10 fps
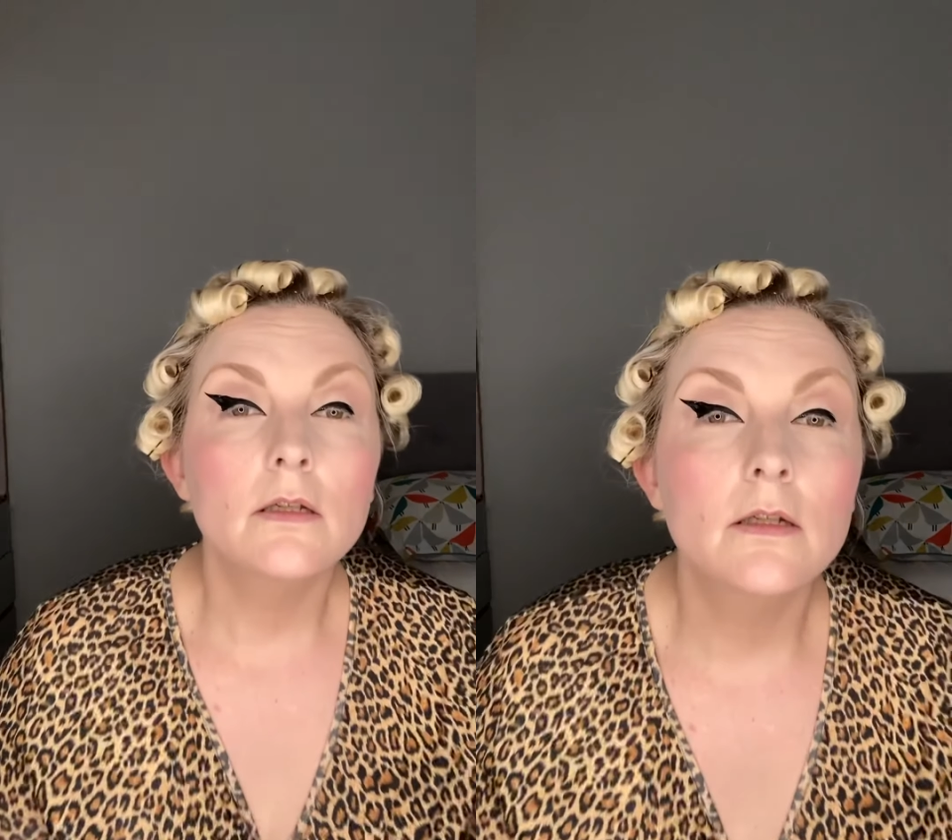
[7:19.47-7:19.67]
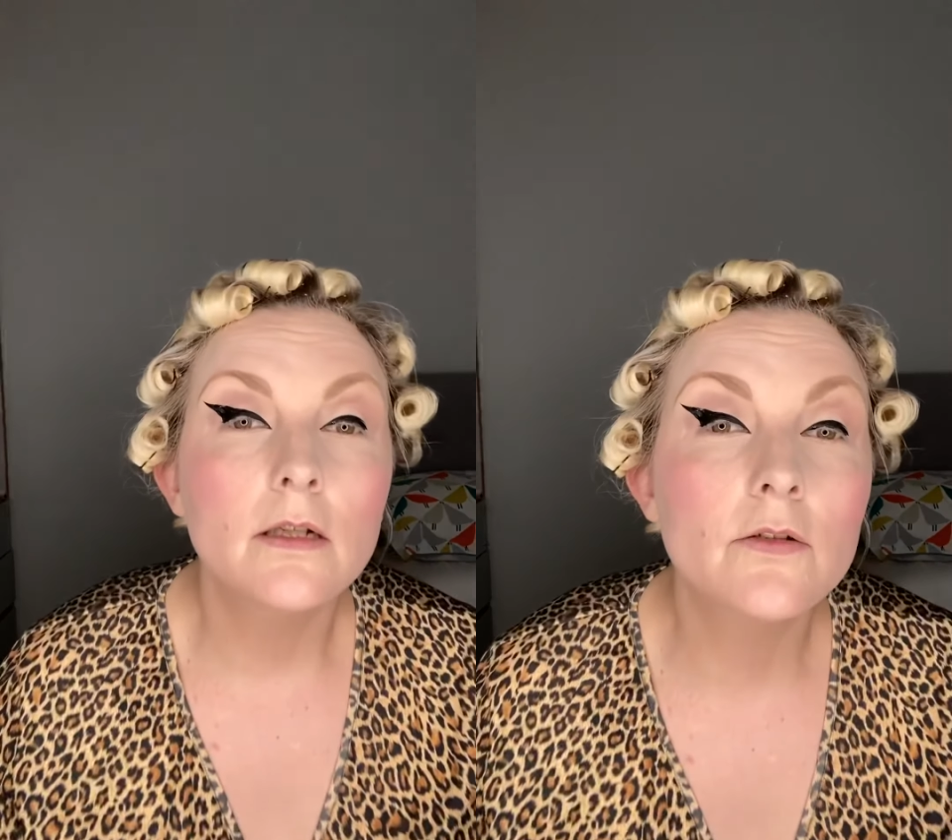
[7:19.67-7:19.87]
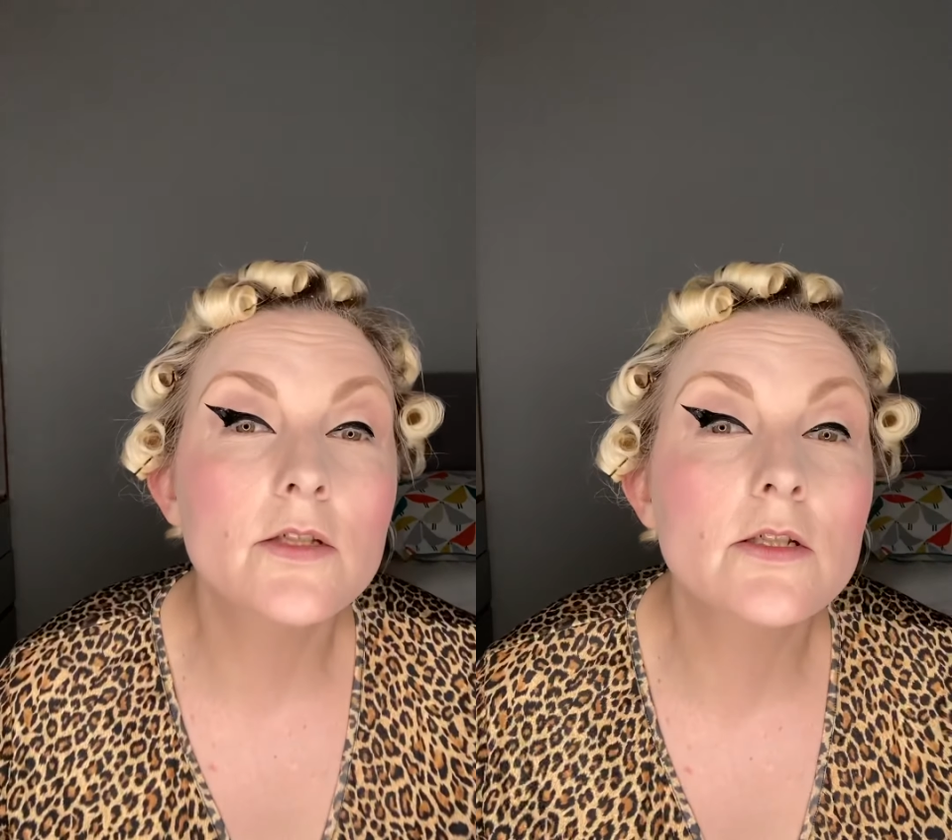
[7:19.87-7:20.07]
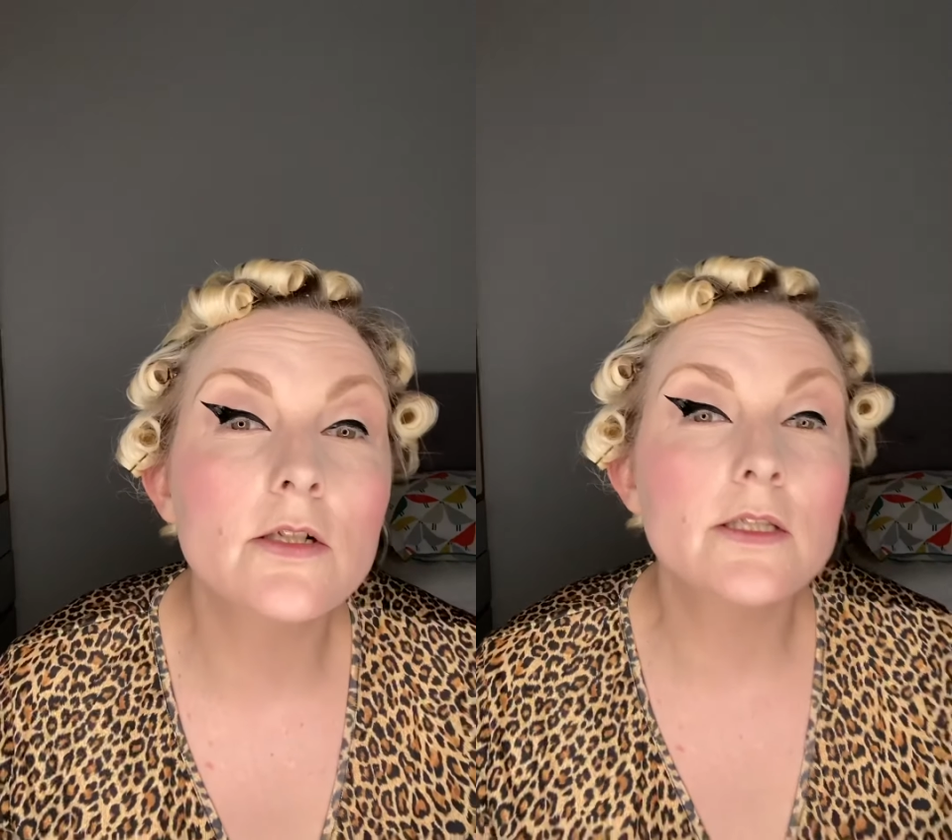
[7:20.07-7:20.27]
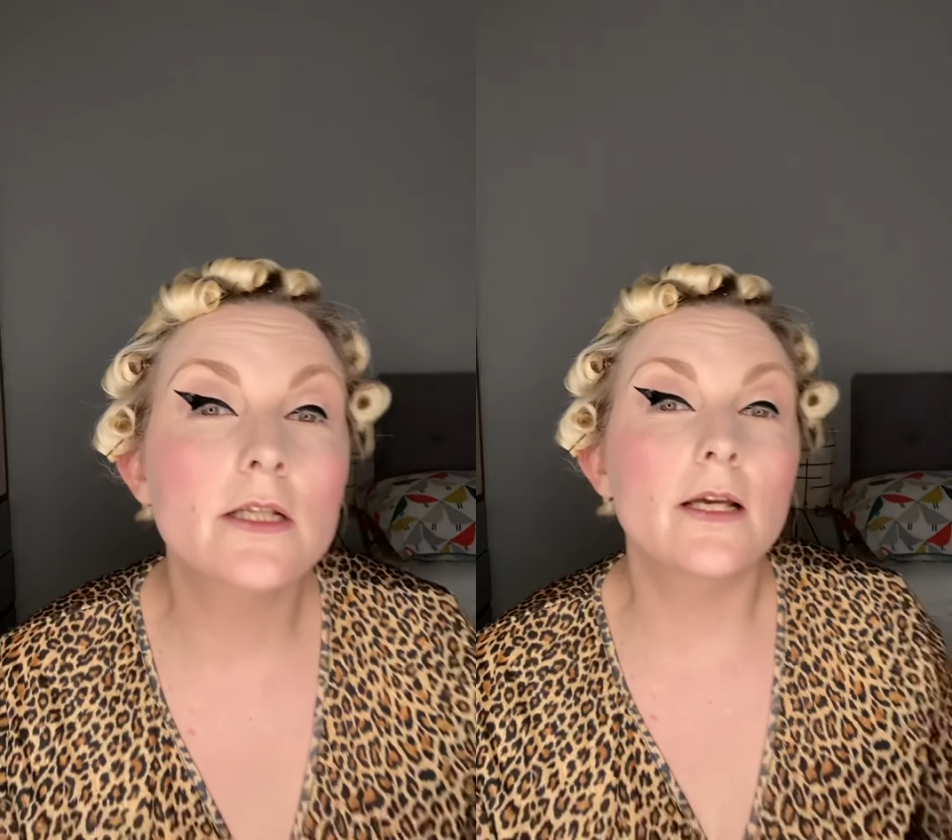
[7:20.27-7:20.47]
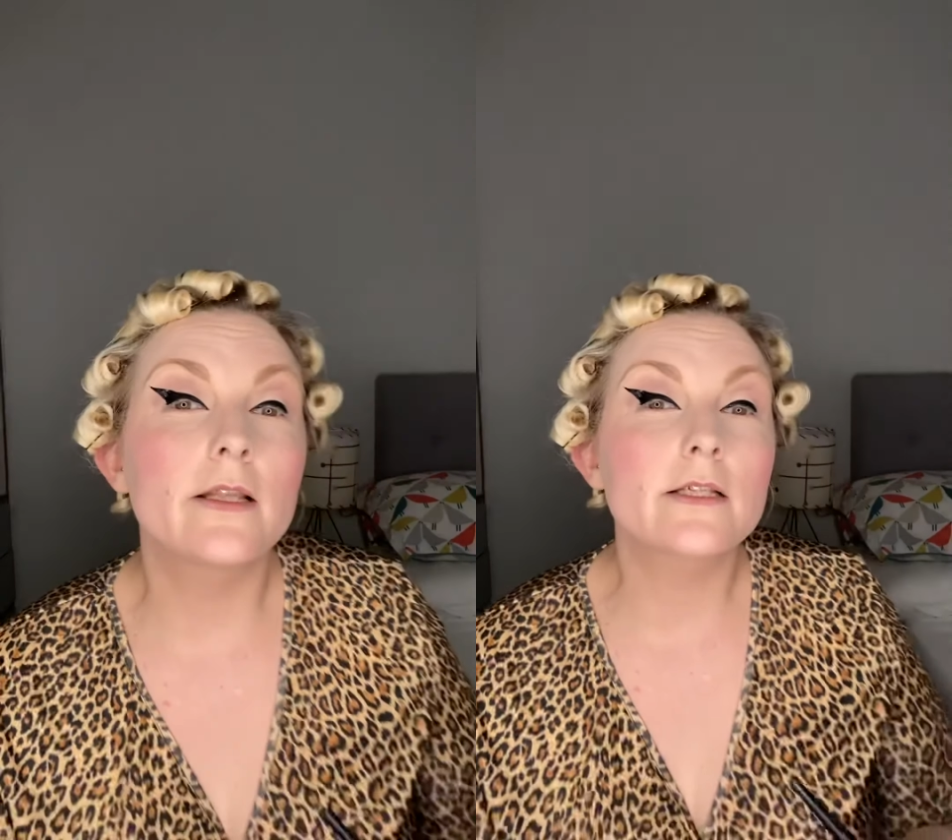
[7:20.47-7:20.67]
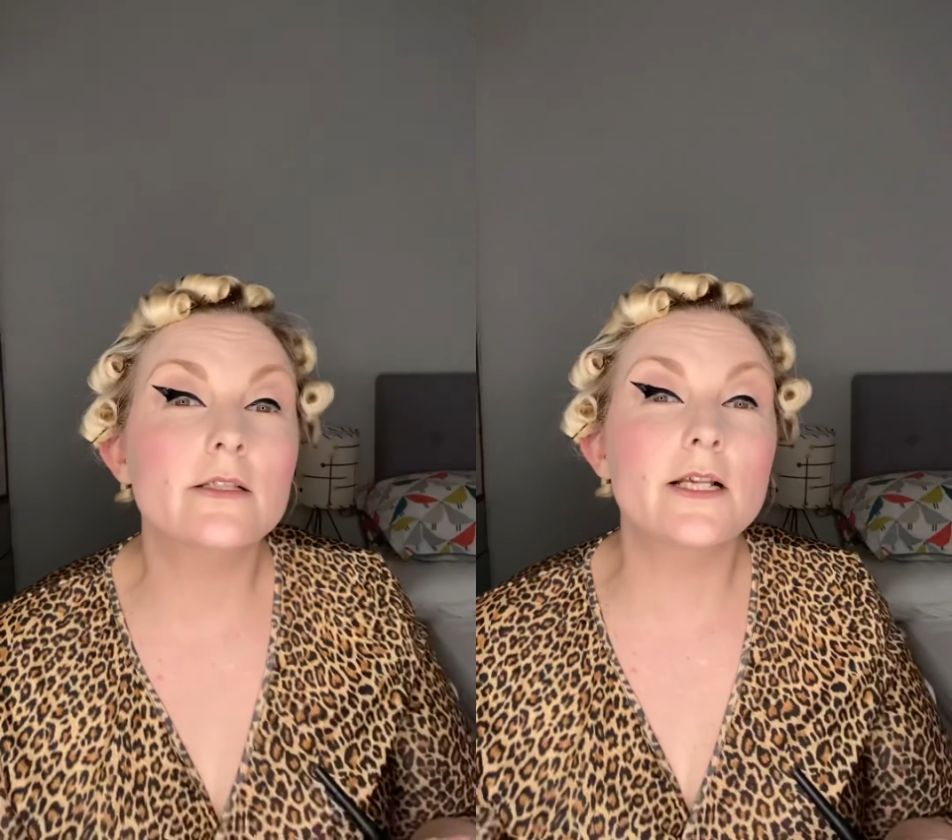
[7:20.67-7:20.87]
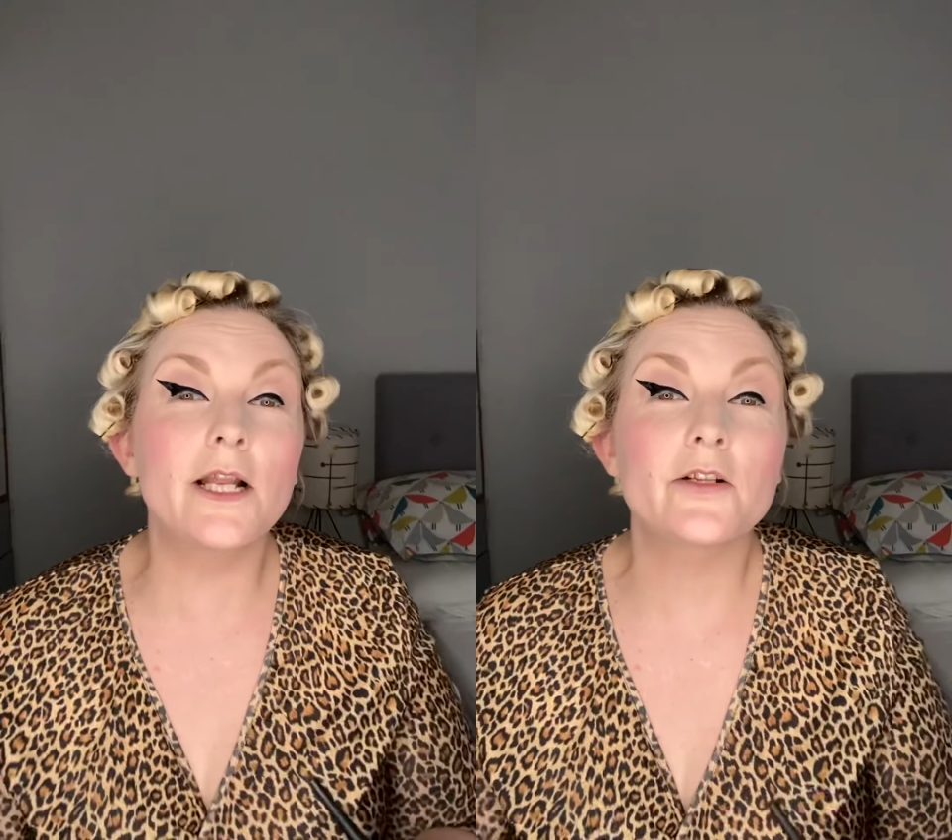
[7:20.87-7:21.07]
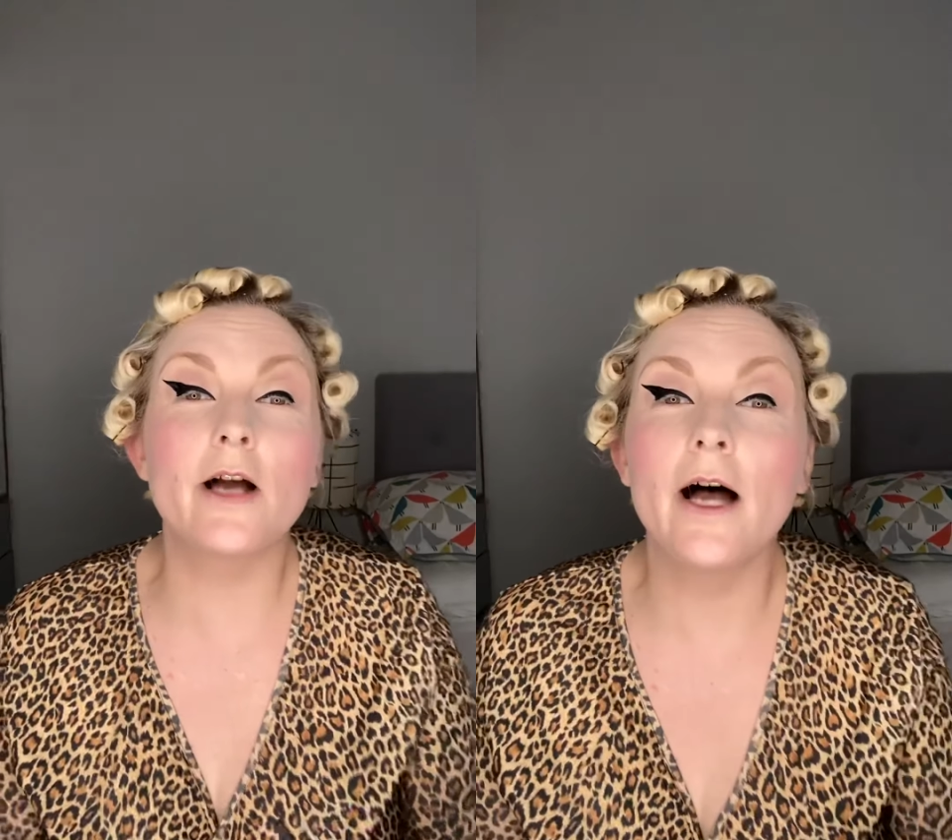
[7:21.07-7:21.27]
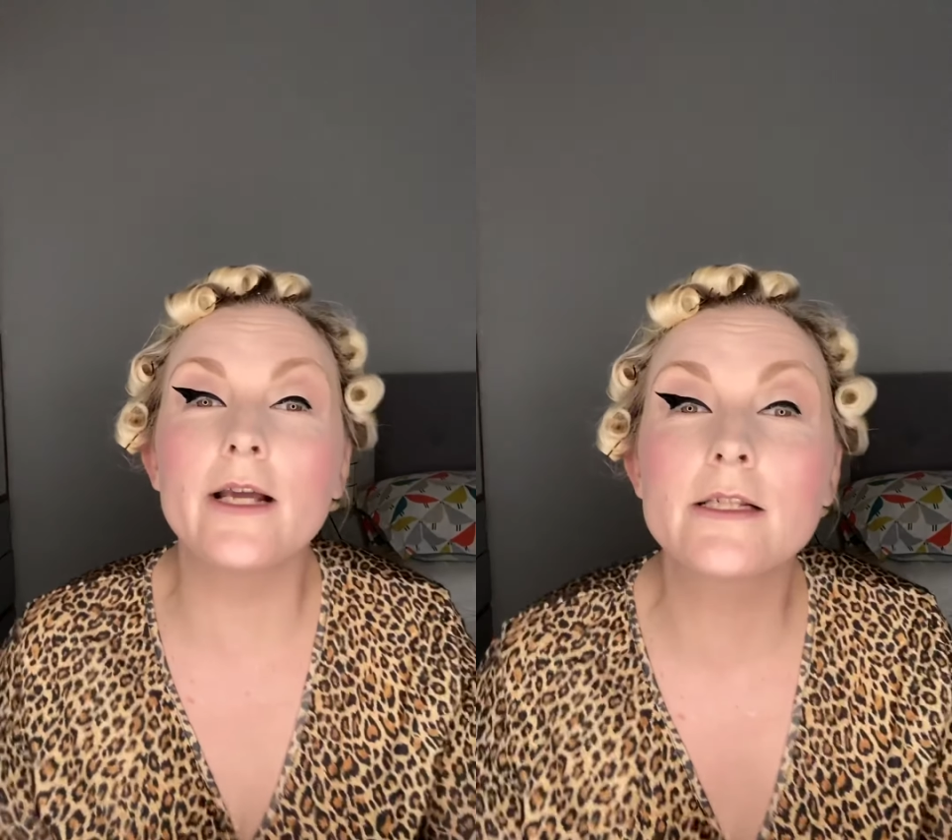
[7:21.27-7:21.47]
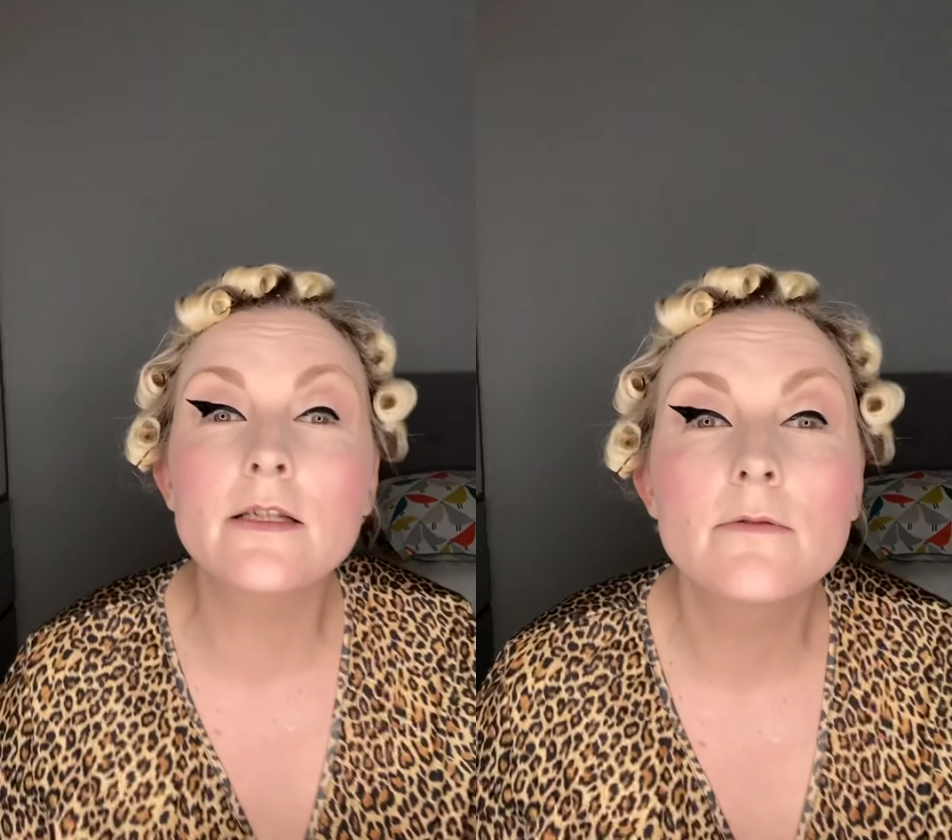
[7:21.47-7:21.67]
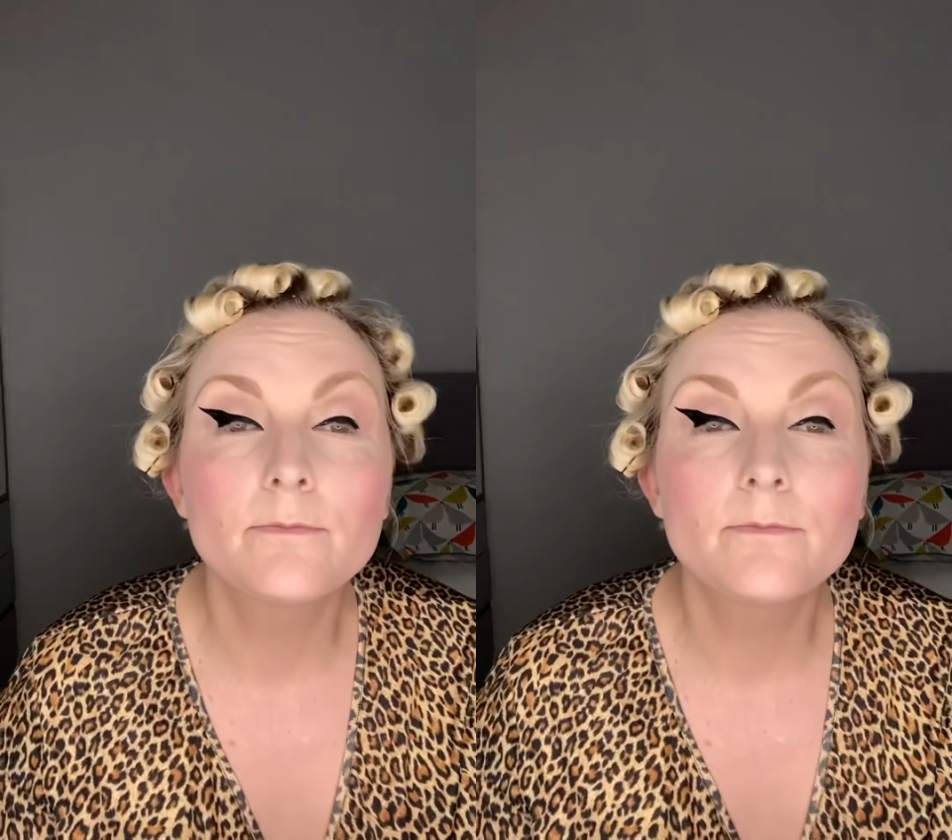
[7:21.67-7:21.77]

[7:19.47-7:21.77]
Now I've just got to sit like this until it dries.